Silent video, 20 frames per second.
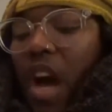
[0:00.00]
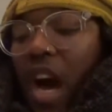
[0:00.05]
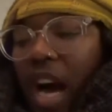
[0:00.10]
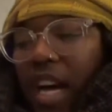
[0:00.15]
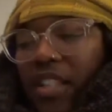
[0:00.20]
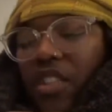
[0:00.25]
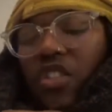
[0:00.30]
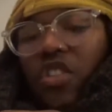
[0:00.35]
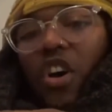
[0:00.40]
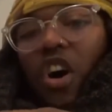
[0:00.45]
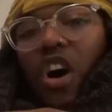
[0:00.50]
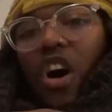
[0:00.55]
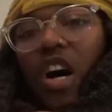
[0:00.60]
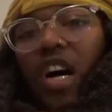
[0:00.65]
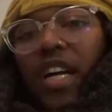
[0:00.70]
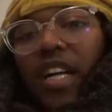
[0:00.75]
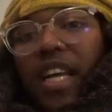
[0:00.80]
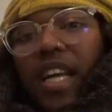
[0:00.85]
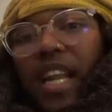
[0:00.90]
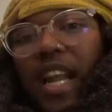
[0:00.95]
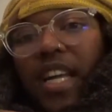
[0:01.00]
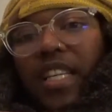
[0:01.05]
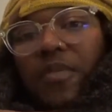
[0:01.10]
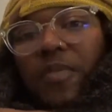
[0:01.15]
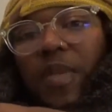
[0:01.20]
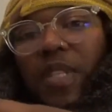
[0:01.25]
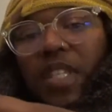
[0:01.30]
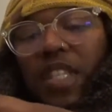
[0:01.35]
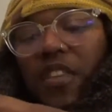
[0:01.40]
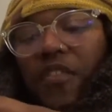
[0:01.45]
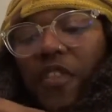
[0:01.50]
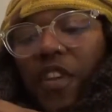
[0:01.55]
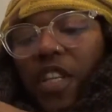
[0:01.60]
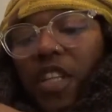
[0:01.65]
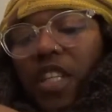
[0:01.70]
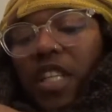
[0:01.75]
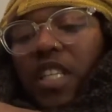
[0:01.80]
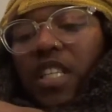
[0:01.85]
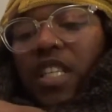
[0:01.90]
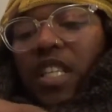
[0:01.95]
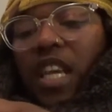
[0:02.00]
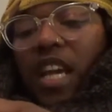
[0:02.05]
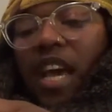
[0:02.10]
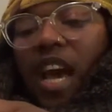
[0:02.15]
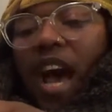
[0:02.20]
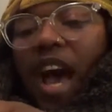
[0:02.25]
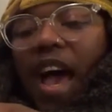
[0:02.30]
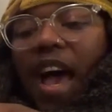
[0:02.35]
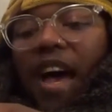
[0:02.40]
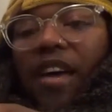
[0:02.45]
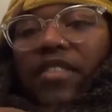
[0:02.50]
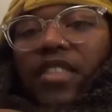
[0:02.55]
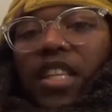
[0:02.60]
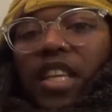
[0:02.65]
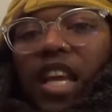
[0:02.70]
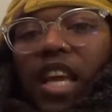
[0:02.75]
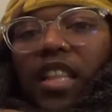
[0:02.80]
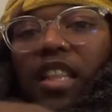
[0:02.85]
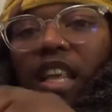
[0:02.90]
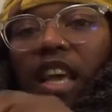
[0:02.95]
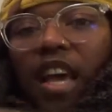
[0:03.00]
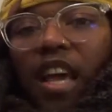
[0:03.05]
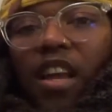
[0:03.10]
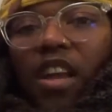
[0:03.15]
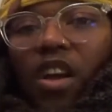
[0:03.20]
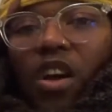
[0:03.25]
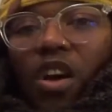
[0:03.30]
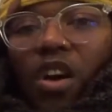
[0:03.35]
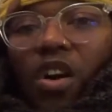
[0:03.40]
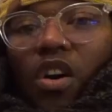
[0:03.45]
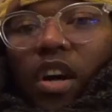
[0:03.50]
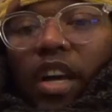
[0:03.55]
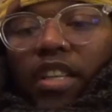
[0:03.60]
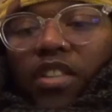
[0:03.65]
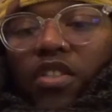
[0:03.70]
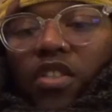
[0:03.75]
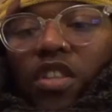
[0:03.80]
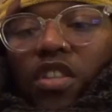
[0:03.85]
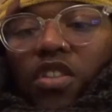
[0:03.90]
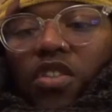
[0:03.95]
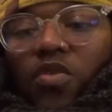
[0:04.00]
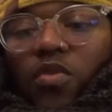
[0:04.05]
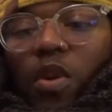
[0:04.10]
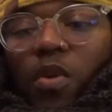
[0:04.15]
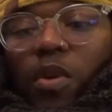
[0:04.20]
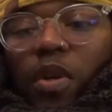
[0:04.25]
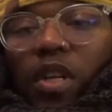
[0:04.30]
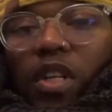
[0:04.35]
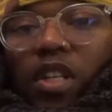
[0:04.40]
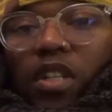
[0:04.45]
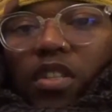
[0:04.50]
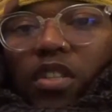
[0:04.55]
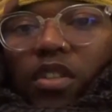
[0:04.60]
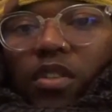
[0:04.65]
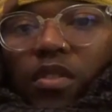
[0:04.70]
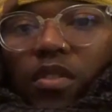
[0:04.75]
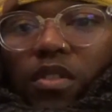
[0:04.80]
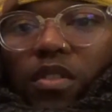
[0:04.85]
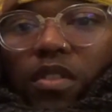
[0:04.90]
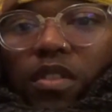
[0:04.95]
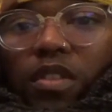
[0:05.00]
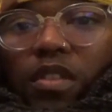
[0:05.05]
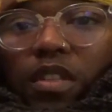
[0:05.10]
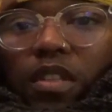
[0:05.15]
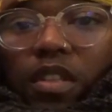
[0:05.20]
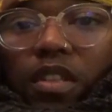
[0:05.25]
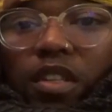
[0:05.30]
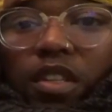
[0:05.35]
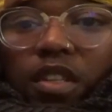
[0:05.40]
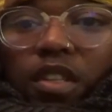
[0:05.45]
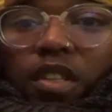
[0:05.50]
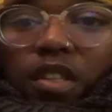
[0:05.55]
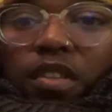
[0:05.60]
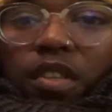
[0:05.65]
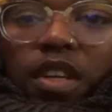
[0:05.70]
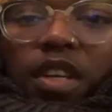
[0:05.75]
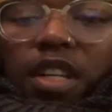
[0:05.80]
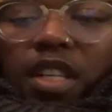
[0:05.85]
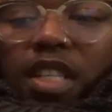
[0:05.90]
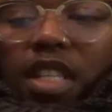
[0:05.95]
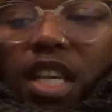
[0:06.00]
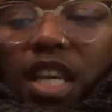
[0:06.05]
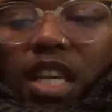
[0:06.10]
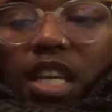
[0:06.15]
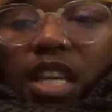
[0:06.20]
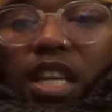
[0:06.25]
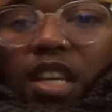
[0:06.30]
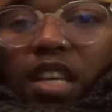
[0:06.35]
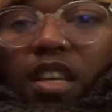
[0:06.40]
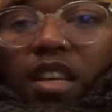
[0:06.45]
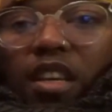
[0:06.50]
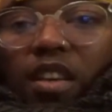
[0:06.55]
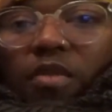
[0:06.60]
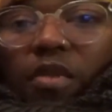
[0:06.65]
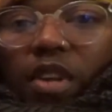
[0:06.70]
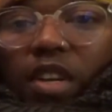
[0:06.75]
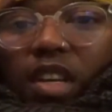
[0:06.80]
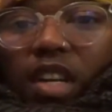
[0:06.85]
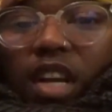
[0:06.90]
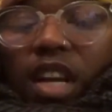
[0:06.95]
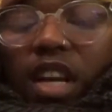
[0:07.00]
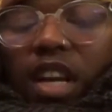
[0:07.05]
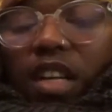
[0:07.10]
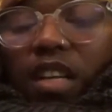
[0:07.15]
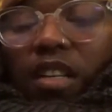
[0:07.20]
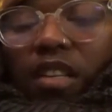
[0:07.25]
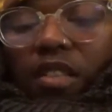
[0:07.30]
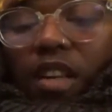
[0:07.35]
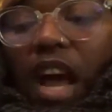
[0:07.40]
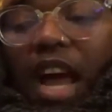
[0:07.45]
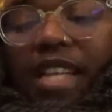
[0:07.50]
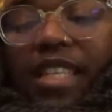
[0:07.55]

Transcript: I saw it and I specifically said I have to get that. Okay, so this is what we're gonna do. We're gonna take it and we're gonna cut it.